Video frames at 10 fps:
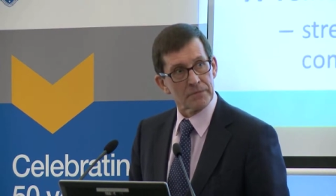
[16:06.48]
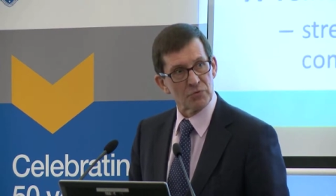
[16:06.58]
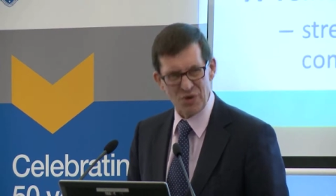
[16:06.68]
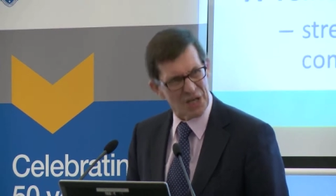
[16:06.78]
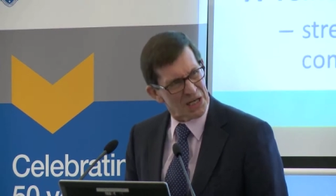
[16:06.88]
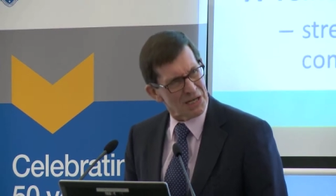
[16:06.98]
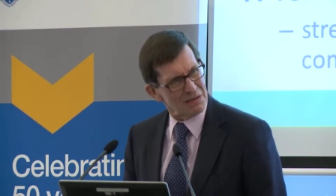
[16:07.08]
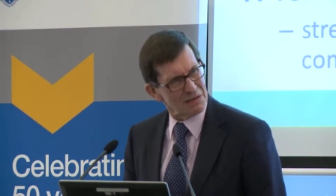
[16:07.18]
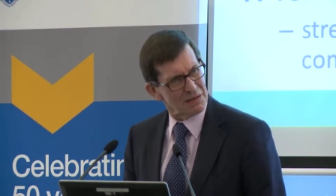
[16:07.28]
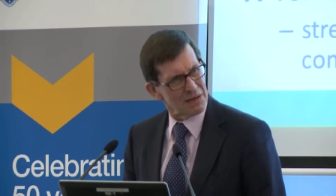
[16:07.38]
Really?
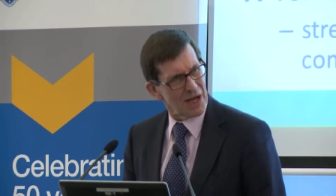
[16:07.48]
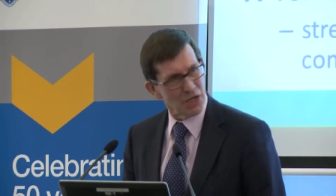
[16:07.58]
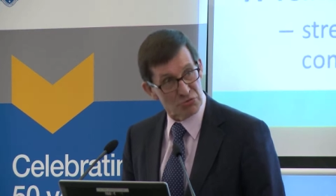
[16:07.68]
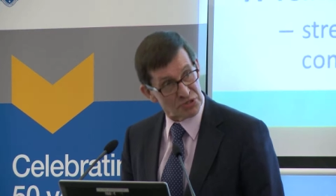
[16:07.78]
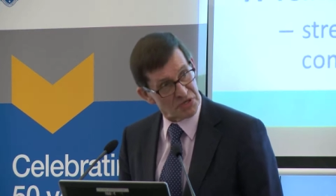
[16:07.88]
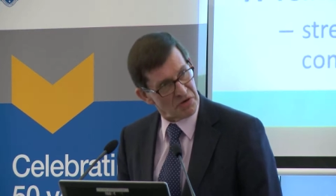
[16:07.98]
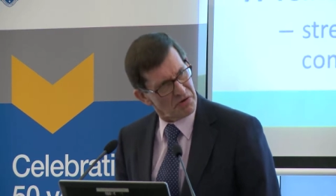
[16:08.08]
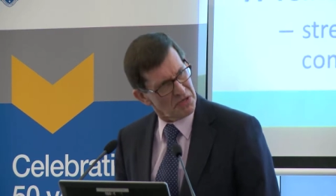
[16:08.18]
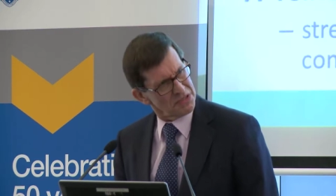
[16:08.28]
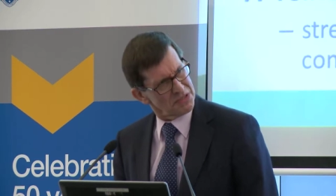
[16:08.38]
Are you
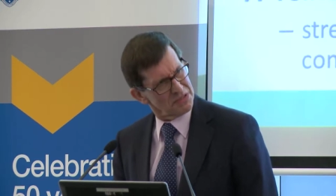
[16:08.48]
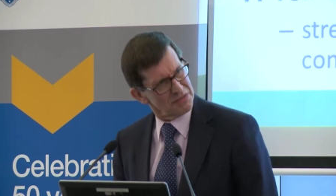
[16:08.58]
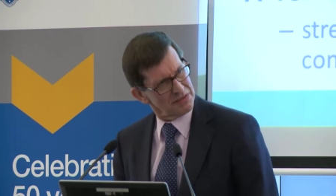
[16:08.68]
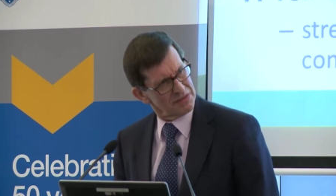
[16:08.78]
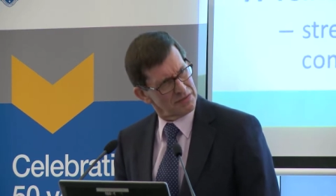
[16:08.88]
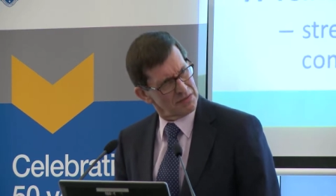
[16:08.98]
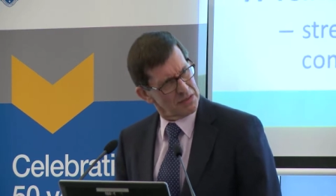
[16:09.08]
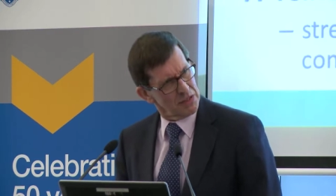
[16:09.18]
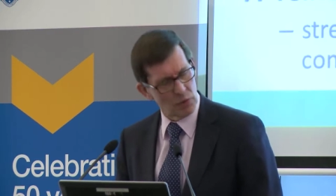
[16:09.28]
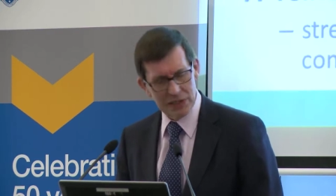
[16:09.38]
serious?
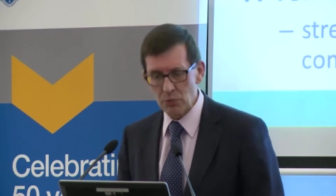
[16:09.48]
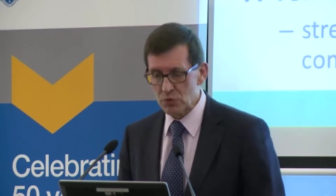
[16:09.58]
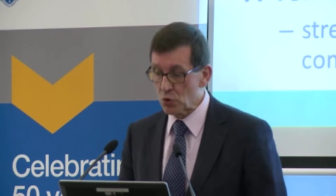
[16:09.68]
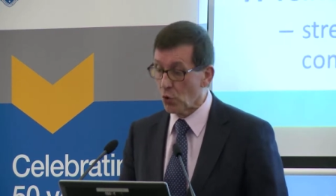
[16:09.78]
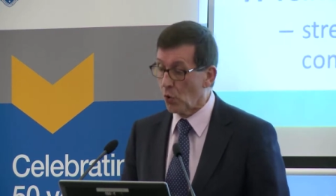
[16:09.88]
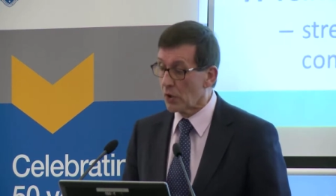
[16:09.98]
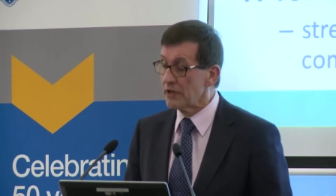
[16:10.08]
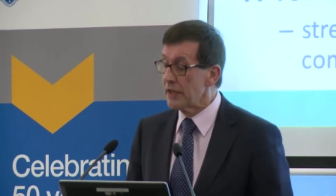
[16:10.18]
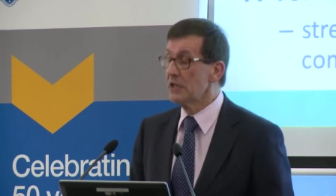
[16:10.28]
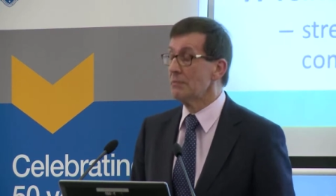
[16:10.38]
Well, that was all
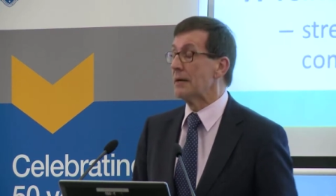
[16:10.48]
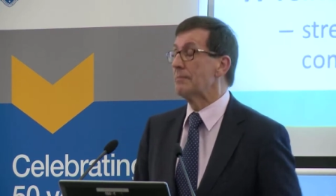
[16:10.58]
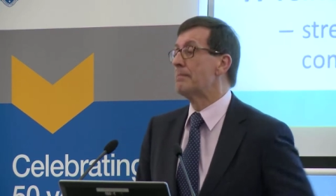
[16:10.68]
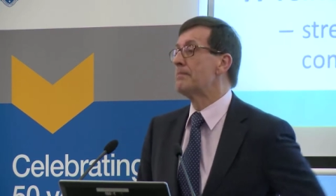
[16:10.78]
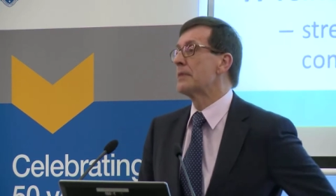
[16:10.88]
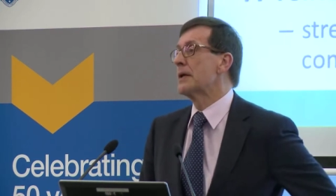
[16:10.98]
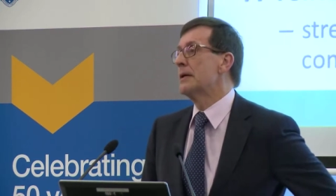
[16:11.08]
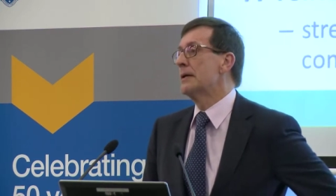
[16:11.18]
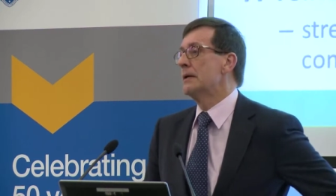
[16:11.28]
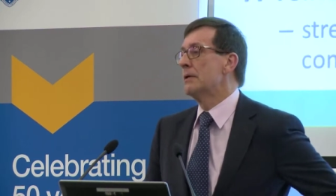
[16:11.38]
in Hilmer.
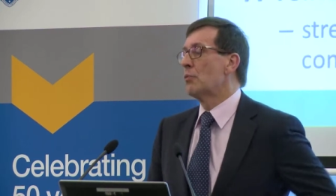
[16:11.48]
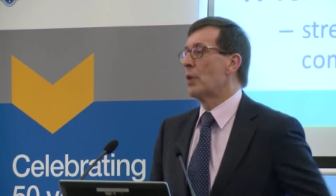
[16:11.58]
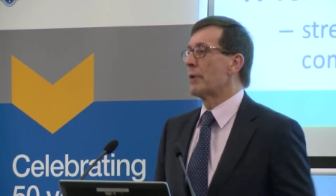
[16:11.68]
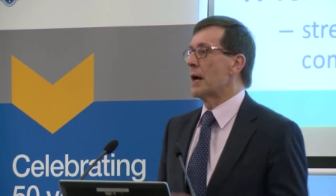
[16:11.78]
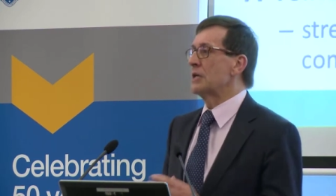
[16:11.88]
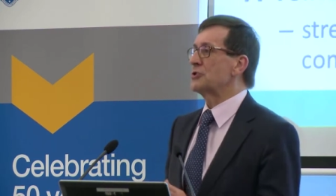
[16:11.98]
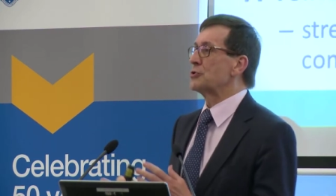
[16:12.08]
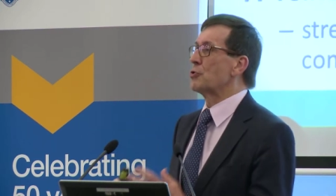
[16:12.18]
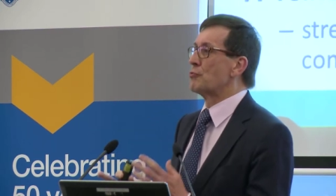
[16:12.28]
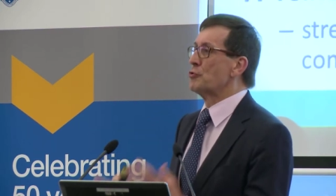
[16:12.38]
We were asked to
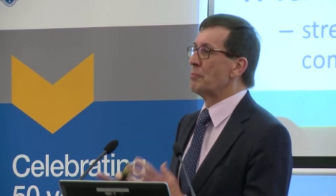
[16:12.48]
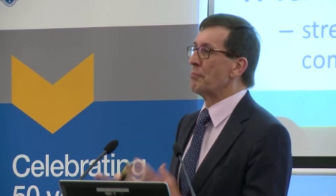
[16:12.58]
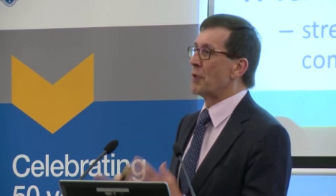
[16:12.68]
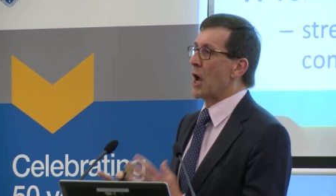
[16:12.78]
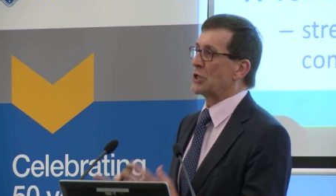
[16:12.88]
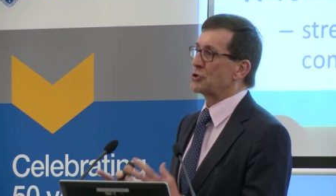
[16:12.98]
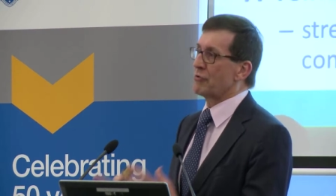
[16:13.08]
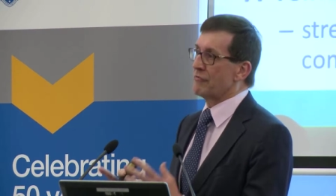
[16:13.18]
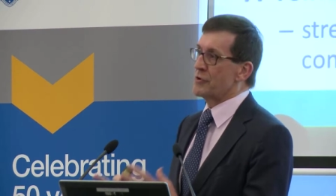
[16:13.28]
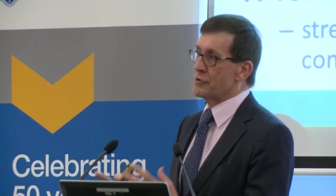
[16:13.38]
do a root and branch
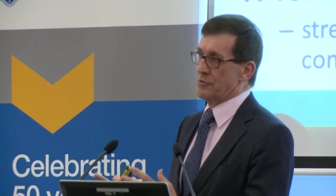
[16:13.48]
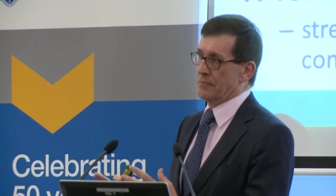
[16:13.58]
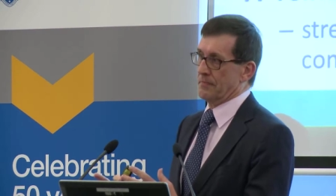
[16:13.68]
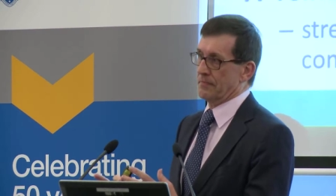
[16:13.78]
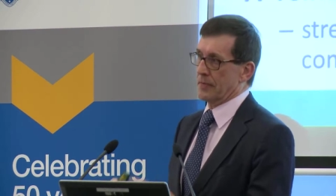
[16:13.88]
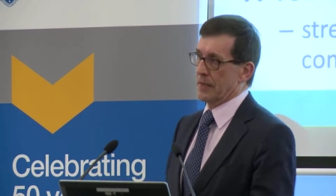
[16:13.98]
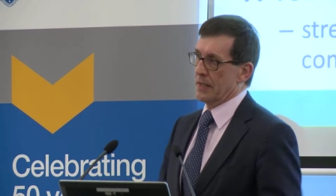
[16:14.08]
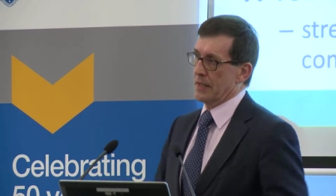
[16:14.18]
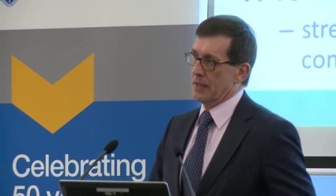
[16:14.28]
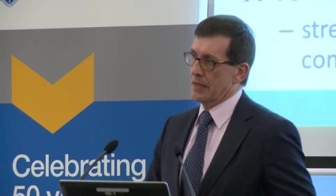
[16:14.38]
review,
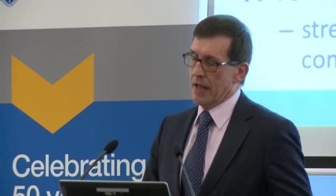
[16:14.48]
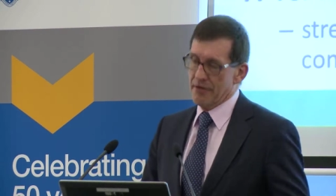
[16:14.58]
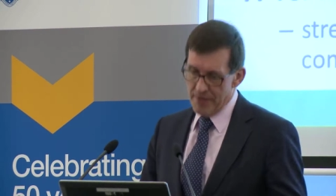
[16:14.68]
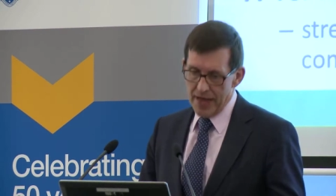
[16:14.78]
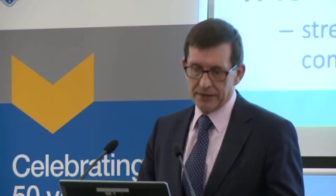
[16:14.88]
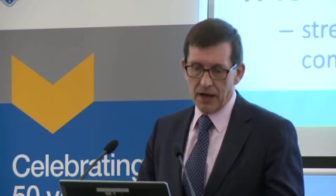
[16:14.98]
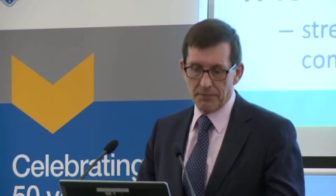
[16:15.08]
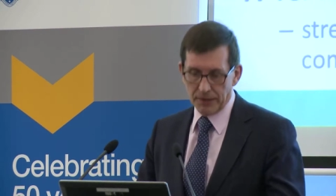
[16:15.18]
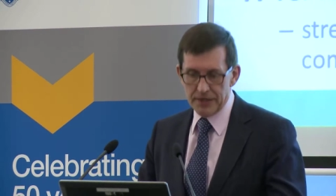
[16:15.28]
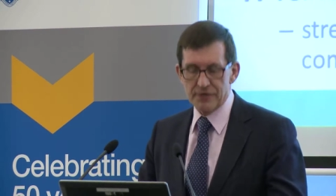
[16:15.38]
and that I
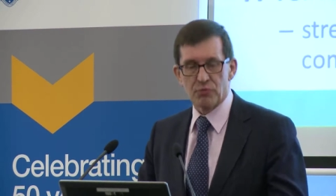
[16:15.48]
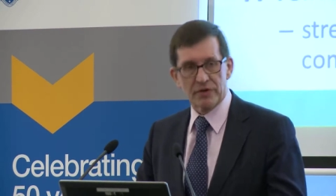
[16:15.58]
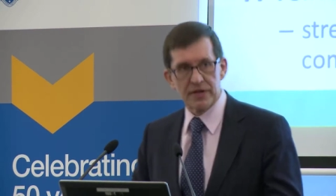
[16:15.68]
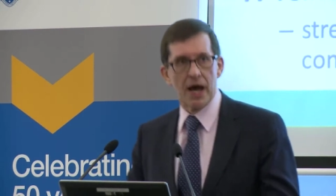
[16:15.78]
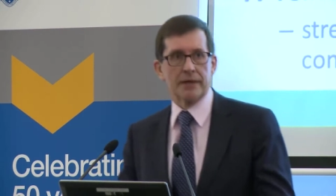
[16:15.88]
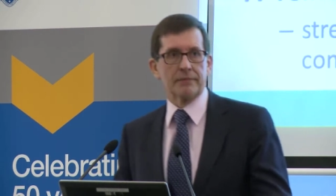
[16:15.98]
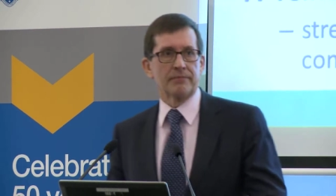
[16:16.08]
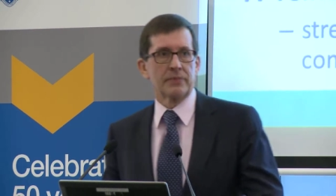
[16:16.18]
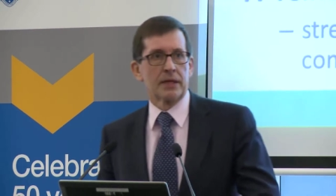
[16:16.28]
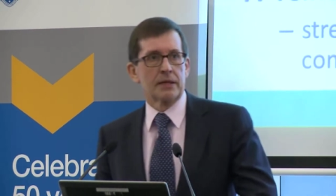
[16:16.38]
believe we've done.
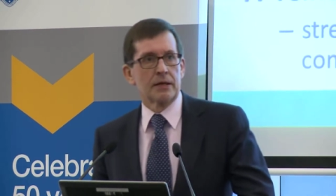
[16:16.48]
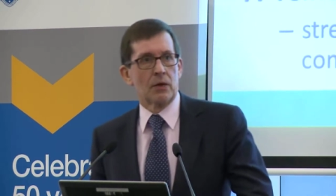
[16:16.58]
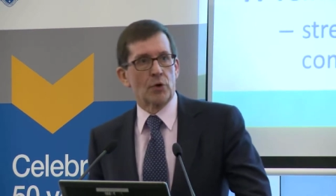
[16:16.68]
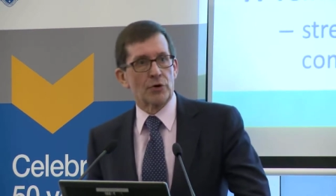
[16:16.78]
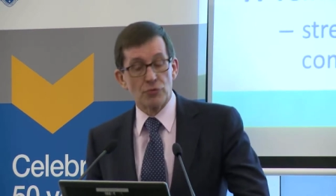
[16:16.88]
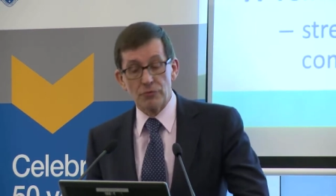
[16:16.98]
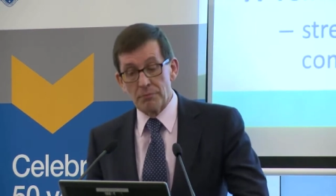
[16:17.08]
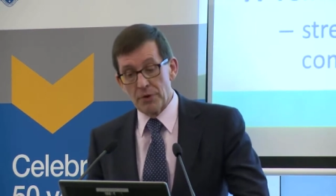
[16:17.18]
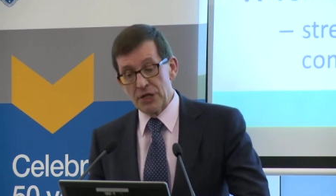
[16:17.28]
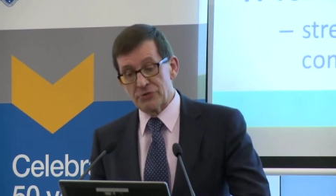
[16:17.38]
And what a root and
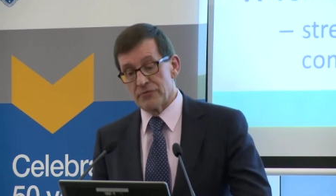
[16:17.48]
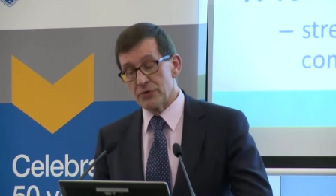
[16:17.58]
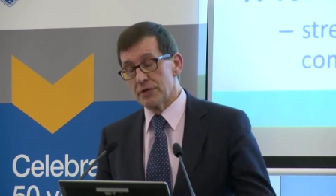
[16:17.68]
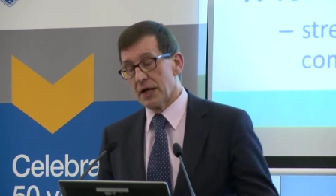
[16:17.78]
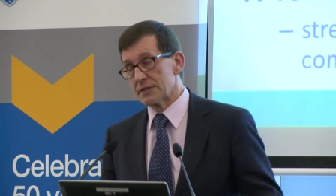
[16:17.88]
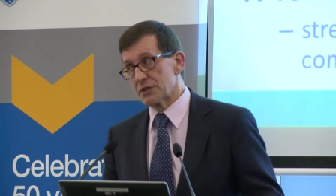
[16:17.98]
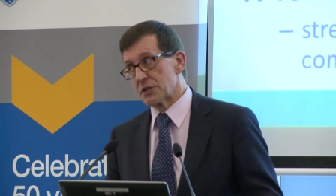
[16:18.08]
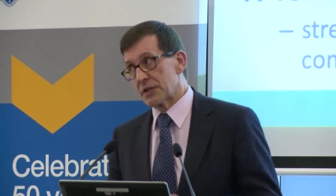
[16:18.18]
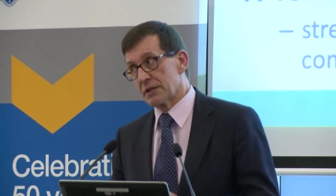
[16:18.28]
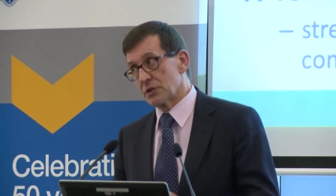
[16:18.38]
branch review does is to
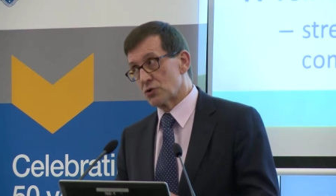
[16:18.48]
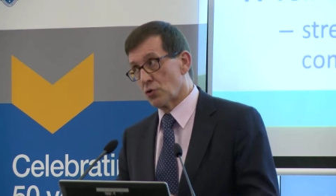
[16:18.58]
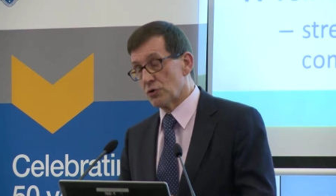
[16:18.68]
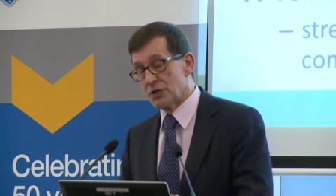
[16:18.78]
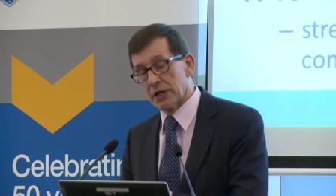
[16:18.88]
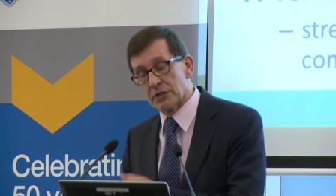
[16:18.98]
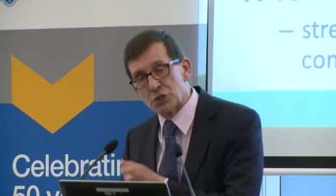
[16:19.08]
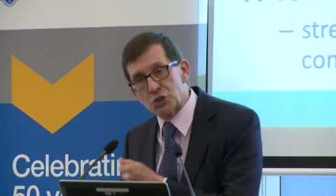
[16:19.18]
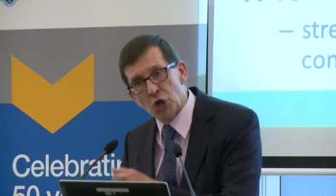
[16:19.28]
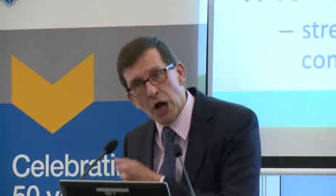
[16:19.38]
get the torch out and to
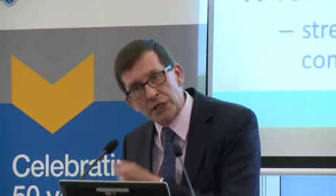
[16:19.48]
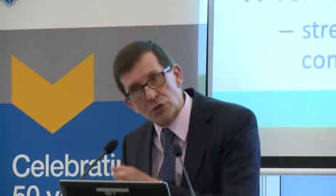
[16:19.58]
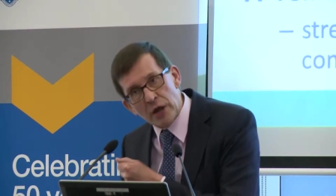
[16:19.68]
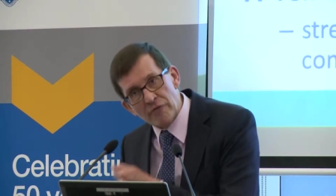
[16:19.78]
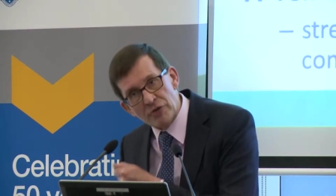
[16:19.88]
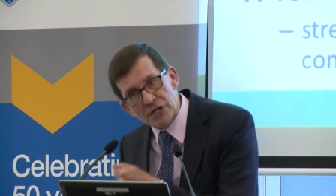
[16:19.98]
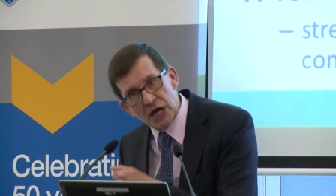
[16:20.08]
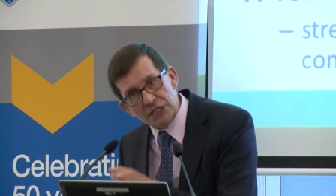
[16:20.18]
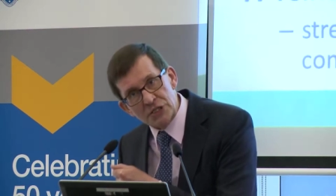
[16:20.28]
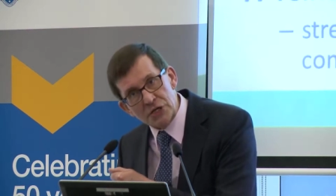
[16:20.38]
shine into every
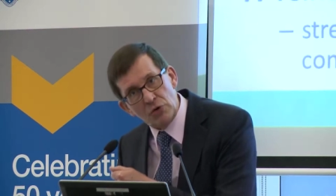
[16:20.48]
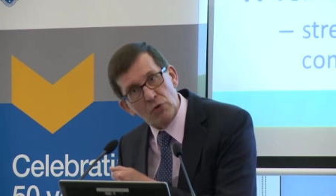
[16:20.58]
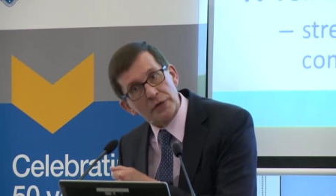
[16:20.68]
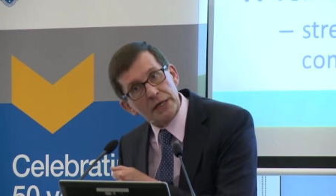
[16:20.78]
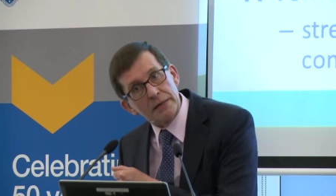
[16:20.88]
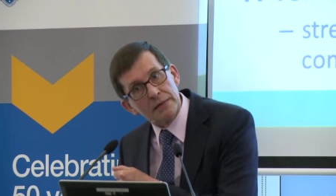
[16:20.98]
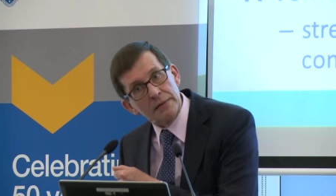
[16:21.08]
dusty corner.